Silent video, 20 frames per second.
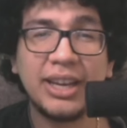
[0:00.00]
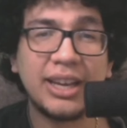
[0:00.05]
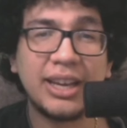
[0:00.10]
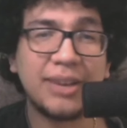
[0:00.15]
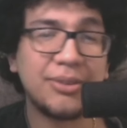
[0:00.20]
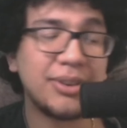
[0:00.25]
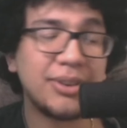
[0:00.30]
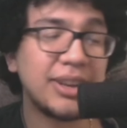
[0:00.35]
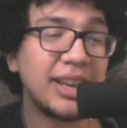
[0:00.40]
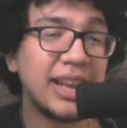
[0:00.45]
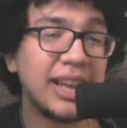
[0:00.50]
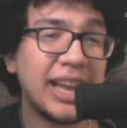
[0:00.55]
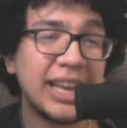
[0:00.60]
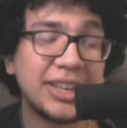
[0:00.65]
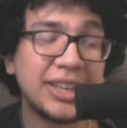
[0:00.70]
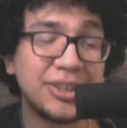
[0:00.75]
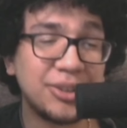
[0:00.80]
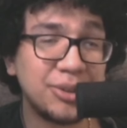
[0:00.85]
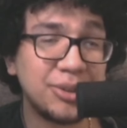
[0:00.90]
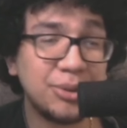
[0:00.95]
If you could
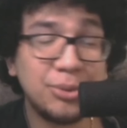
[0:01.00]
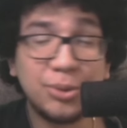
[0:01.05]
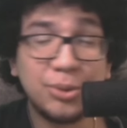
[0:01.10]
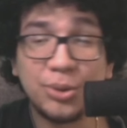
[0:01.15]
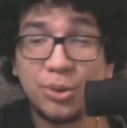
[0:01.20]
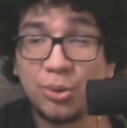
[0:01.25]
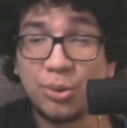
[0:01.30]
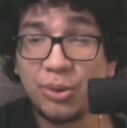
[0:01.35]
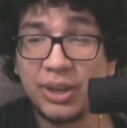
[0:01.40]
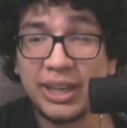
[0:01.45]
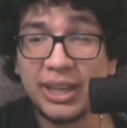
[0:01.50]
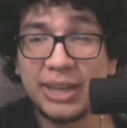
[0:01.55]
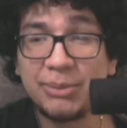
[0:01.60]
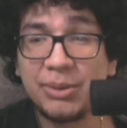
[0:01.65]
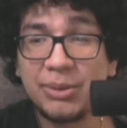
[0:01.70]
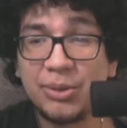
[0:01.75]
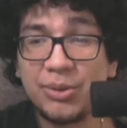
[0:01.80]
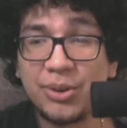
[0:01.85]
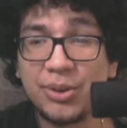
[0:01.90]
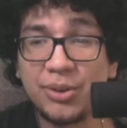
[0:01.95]
catch 2 or 3
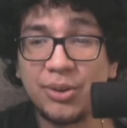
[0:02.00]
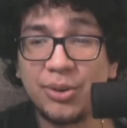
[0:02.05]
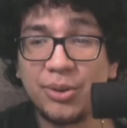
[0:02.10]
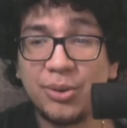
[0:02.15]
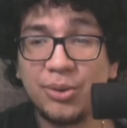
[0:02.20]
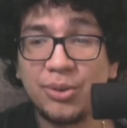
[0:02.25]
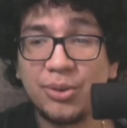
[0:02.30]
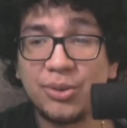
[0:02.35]
enemies with your ult,